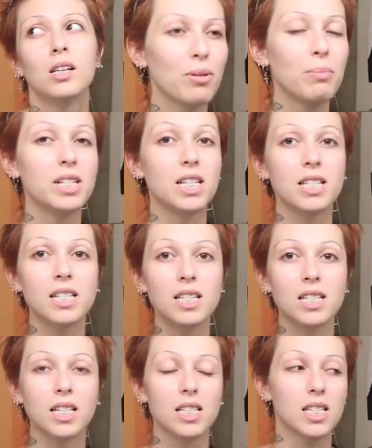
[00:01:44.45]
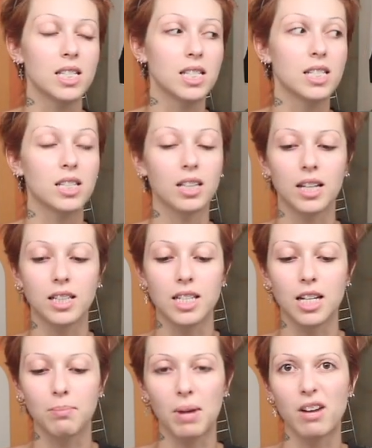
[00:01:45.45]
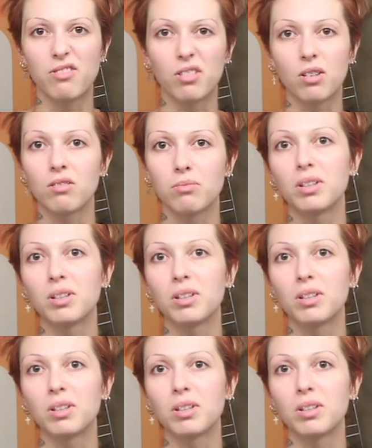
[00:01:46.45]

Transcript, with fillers: from a distance, like it's easy to like take a bad photo of